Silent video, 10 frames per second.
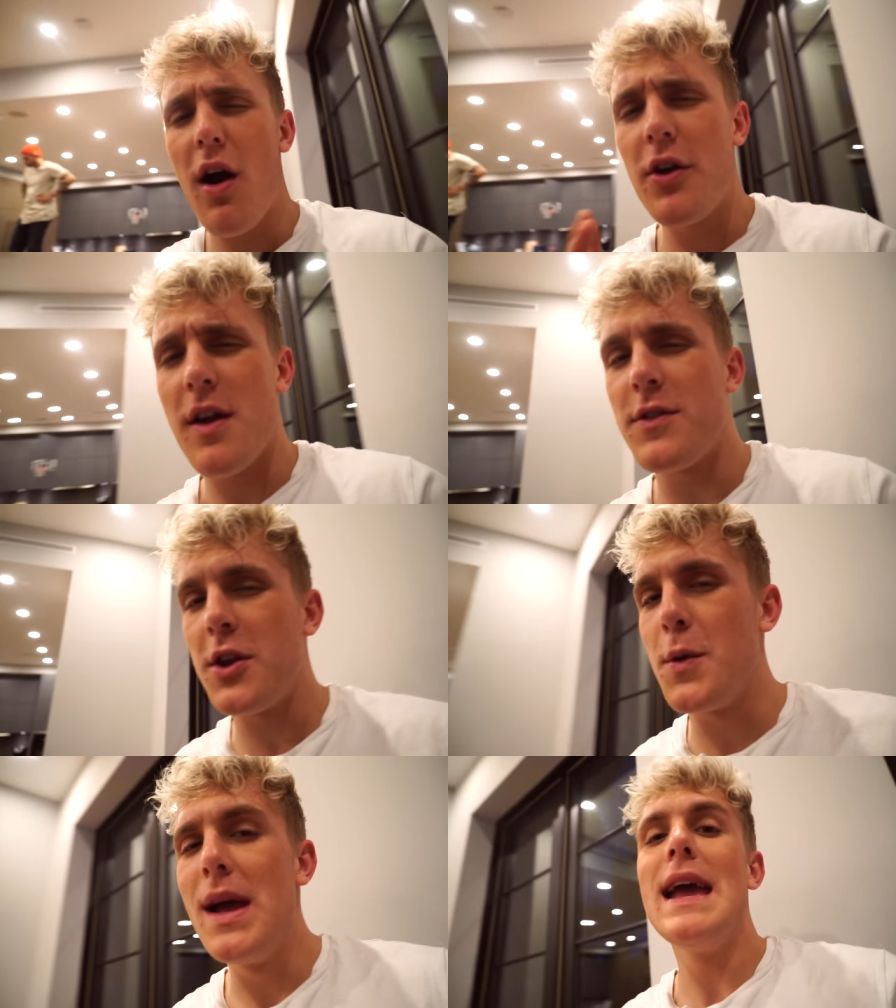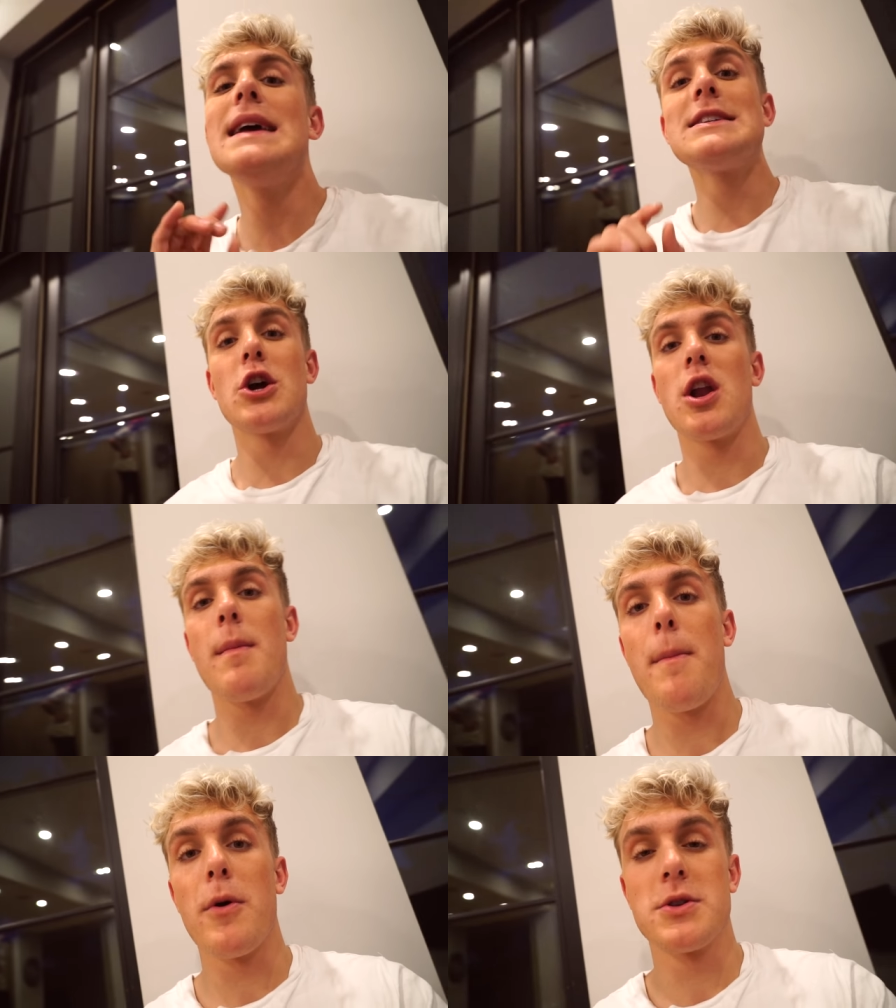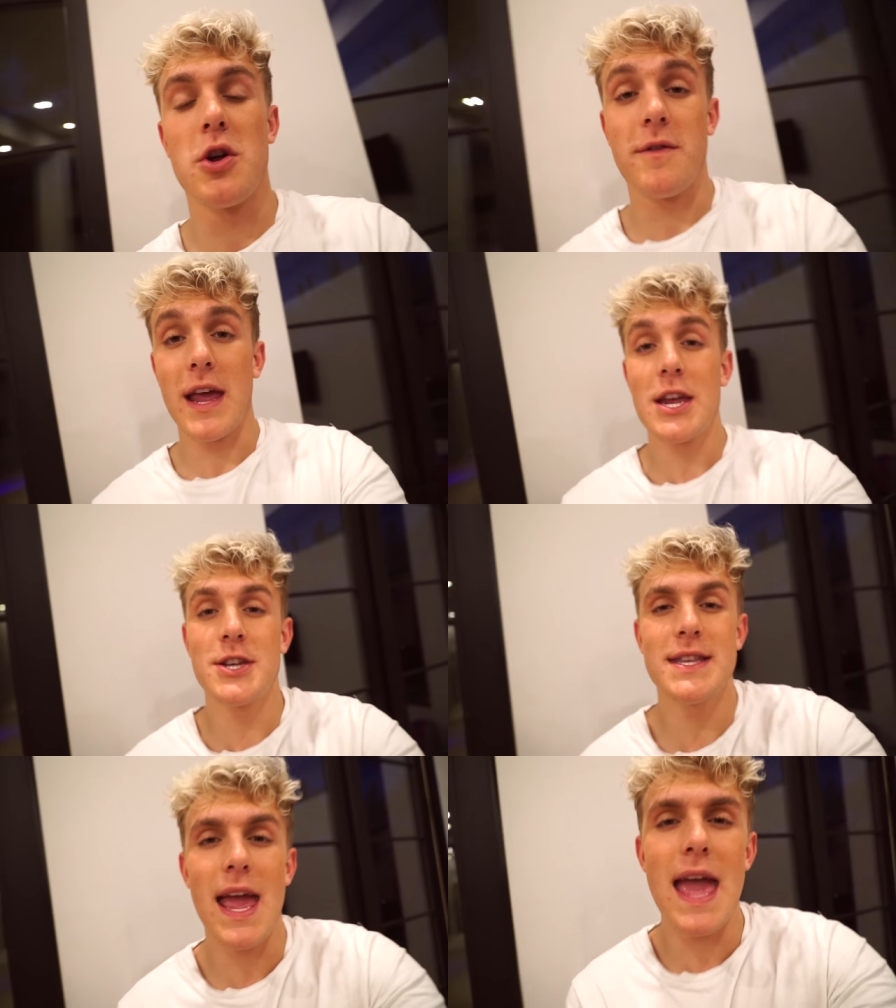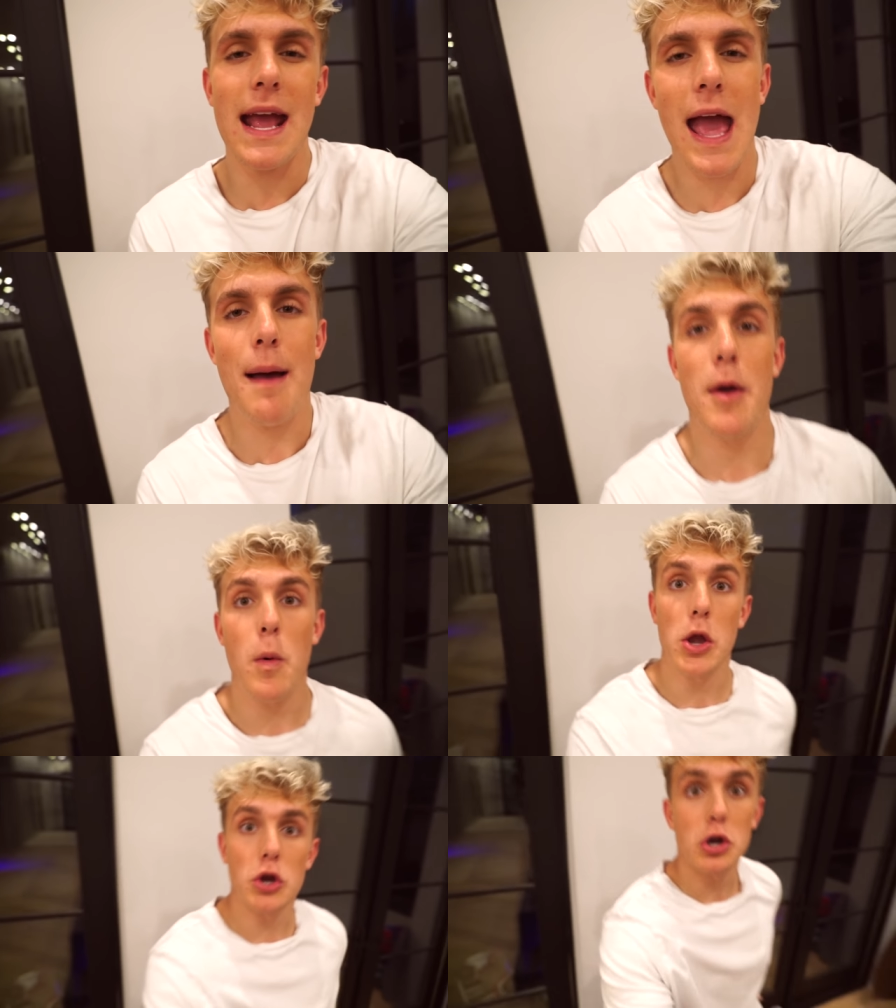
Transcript: all you have to do is turn on my post notifications and comment when you're